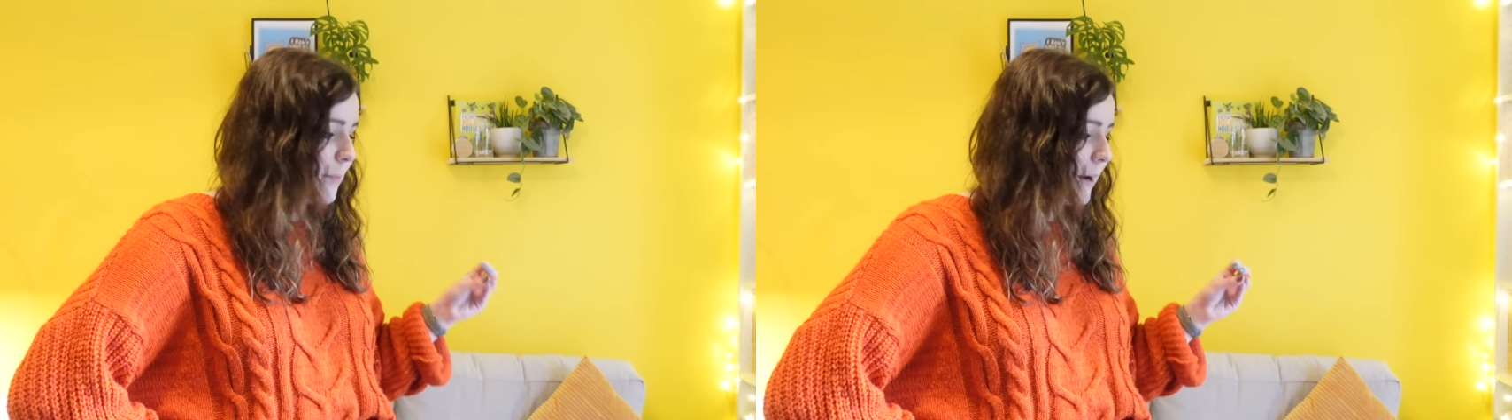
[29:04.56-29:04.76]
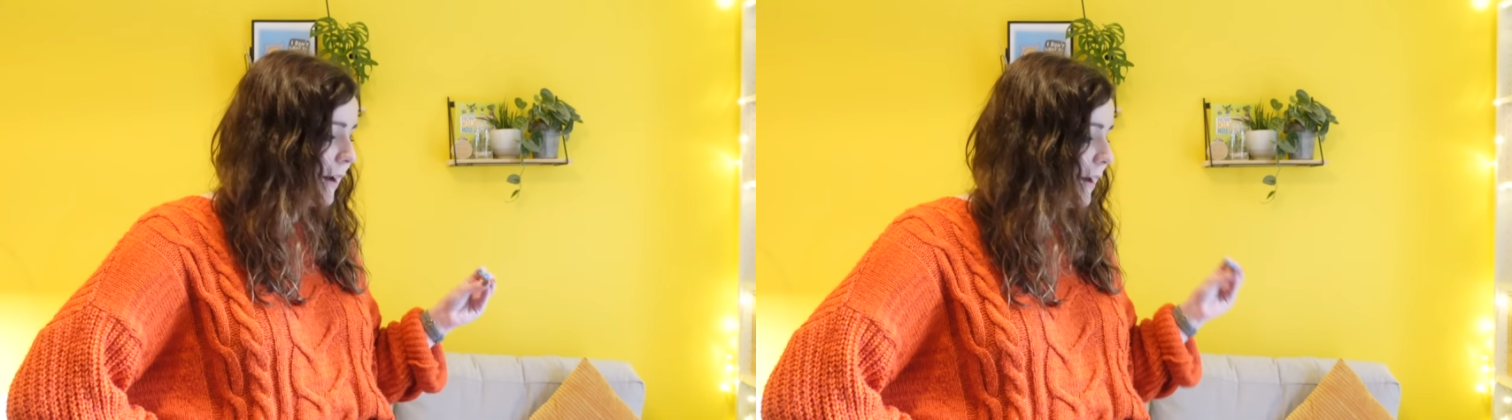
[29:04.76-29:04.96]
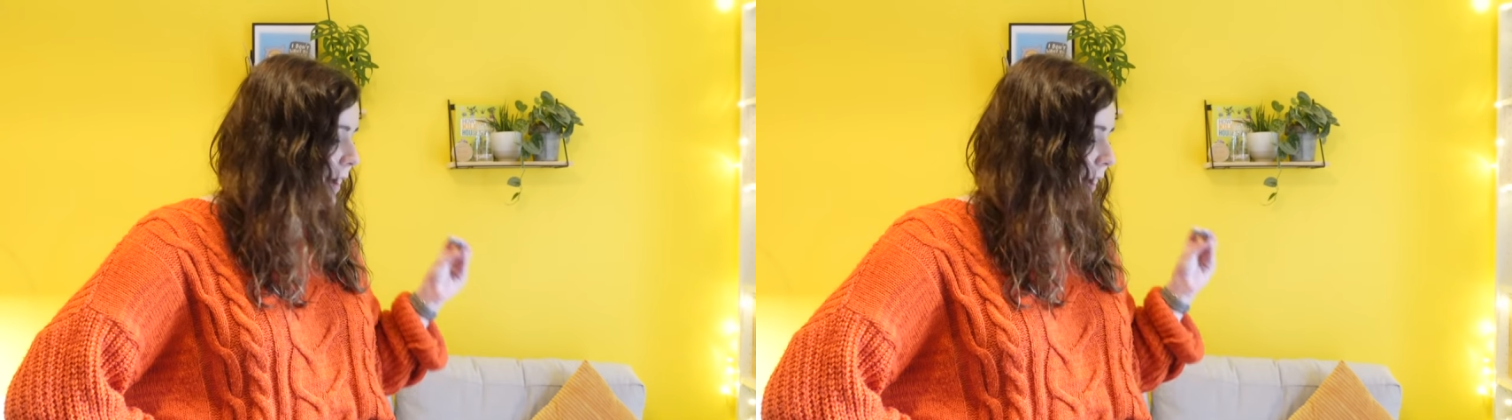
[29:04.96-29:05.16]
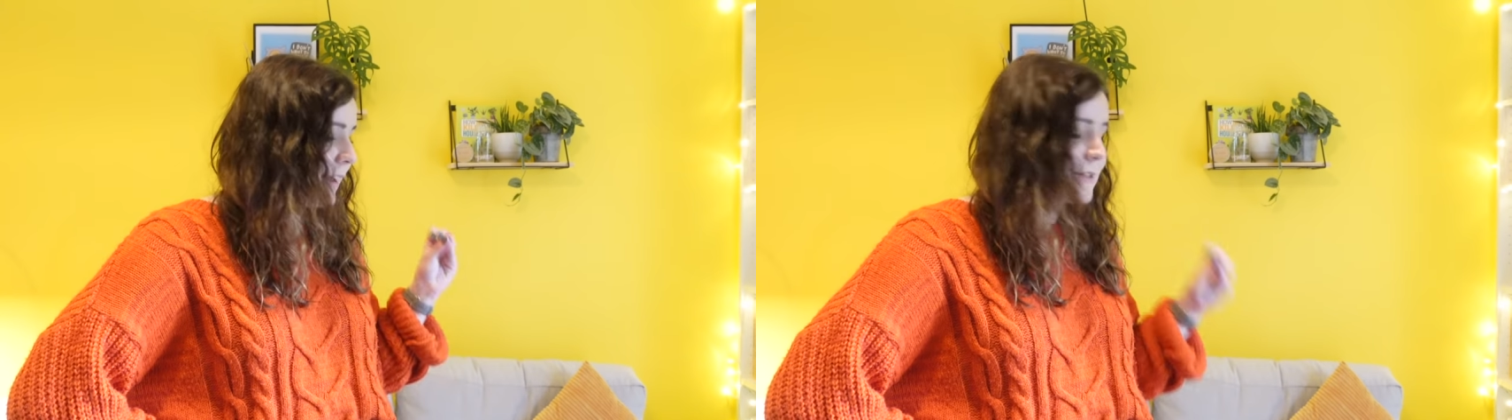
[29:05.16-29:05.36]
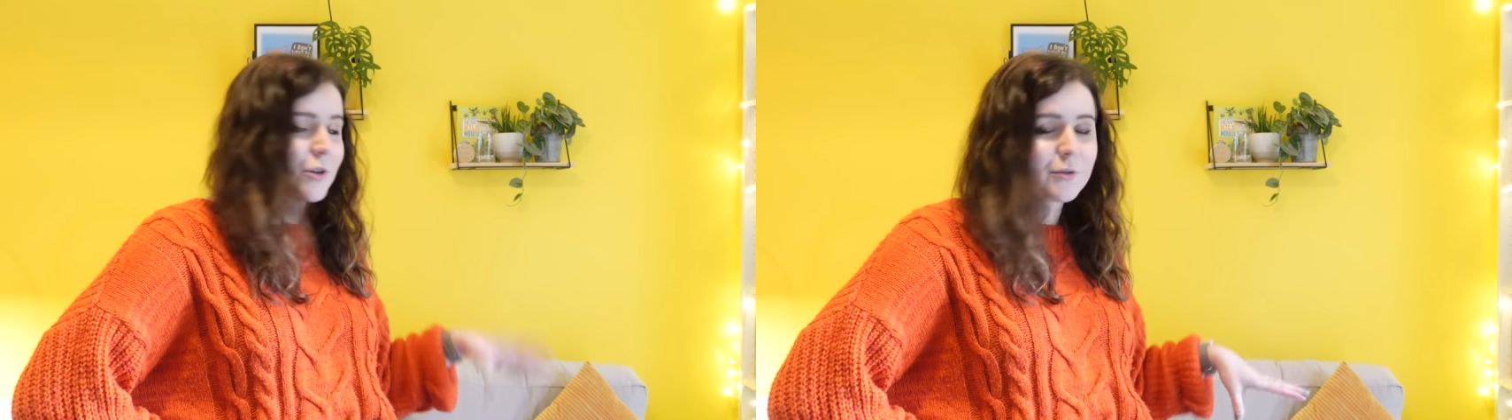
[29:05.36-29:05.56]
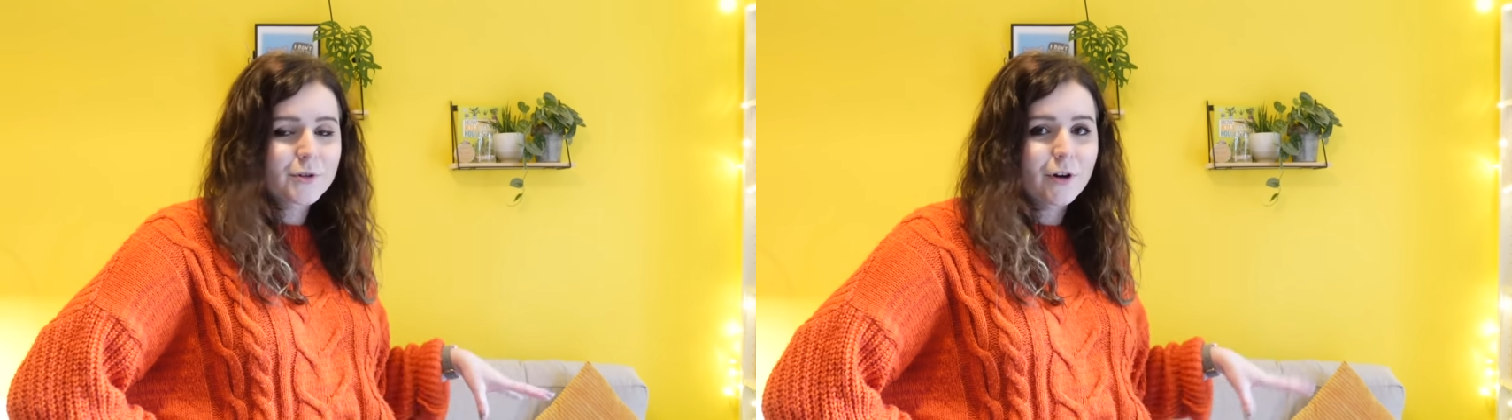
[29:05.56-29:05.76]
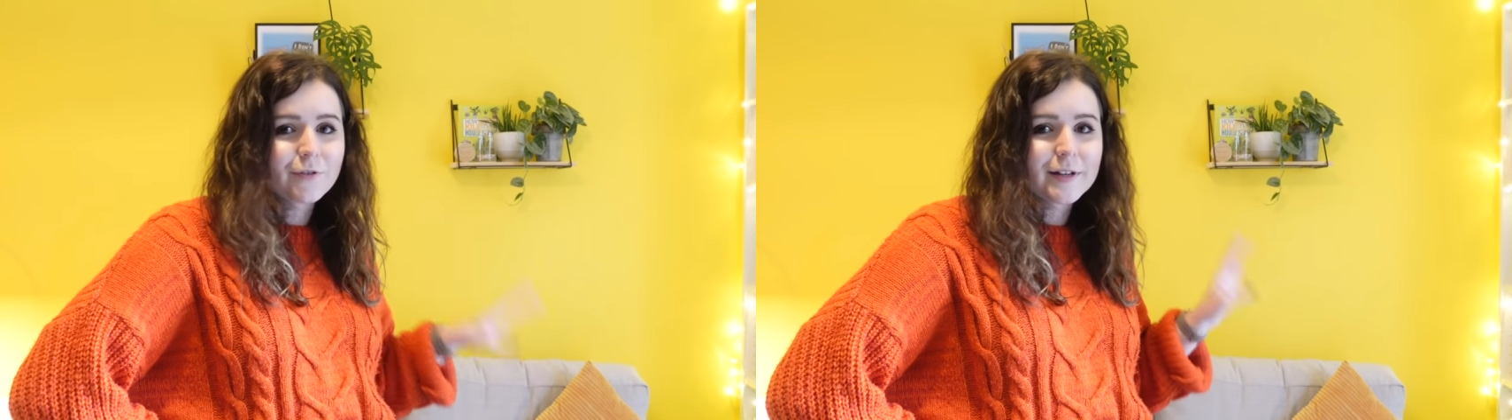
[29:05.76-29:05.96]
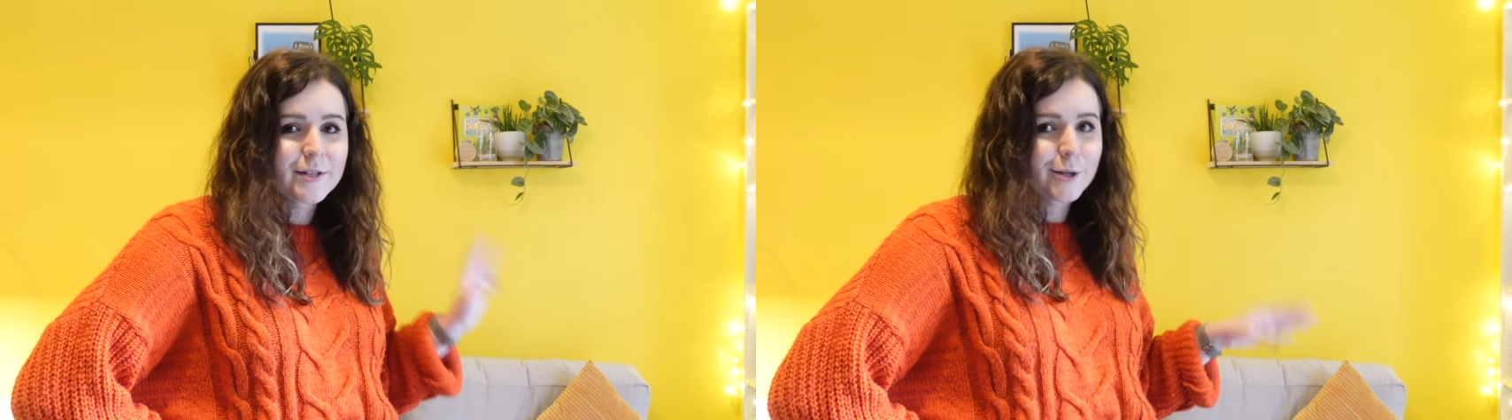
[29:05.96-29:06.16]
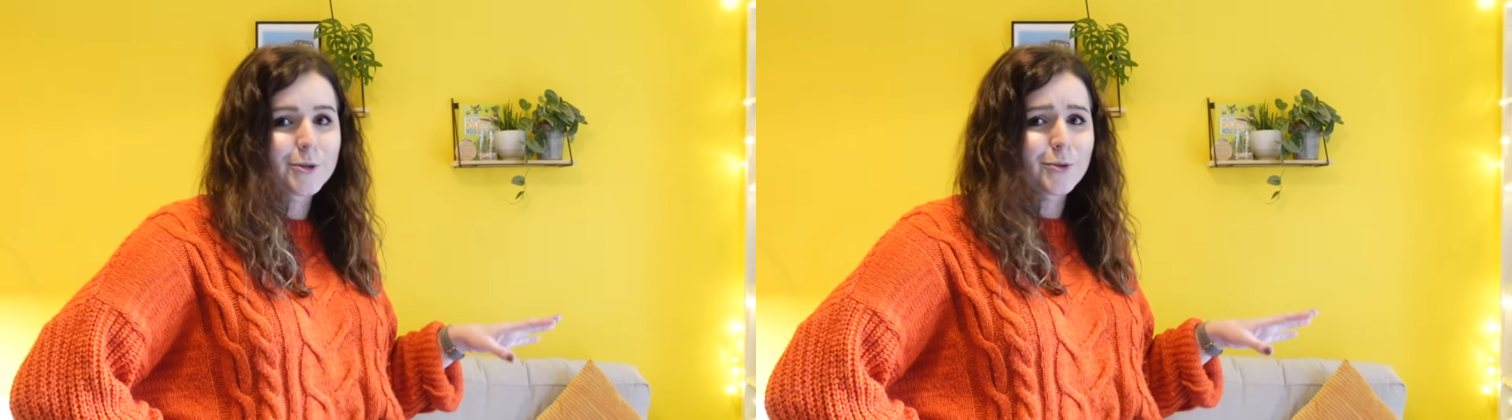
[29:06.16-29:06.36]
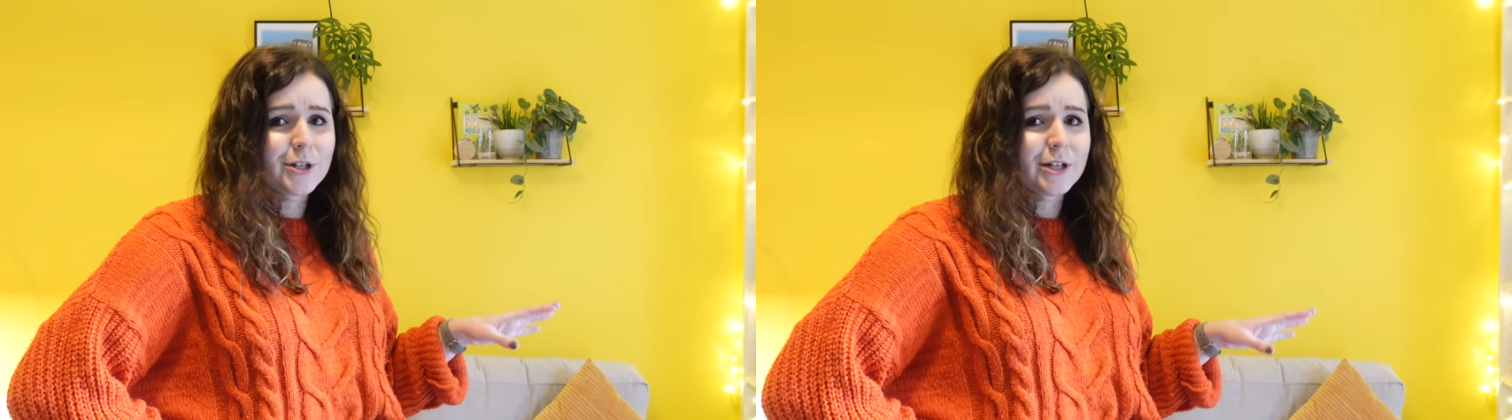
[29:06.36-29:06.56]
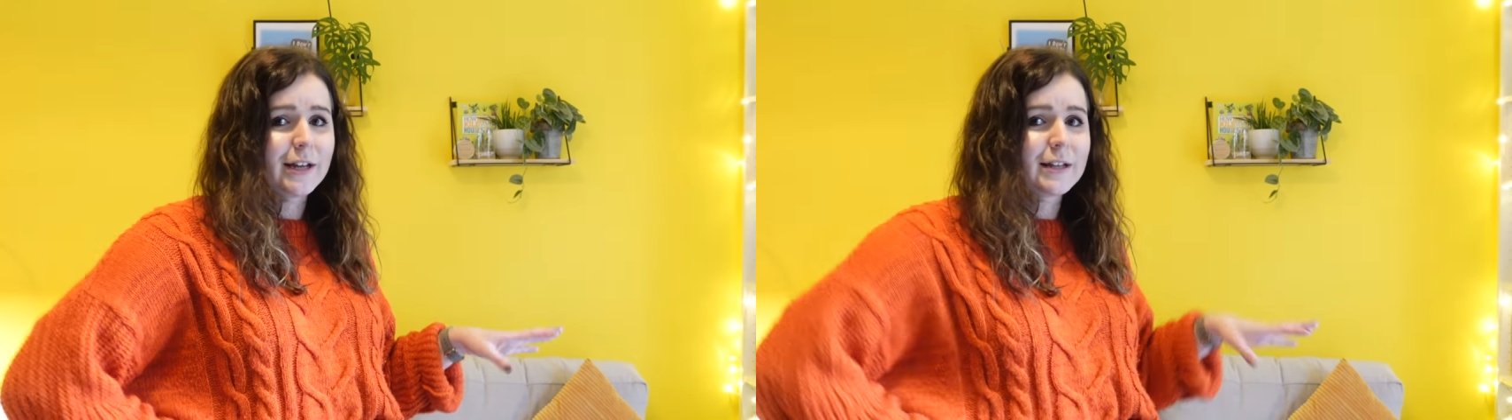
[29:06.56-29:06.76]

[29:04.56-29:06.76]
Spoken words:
but it's so soft, it's so squidgy,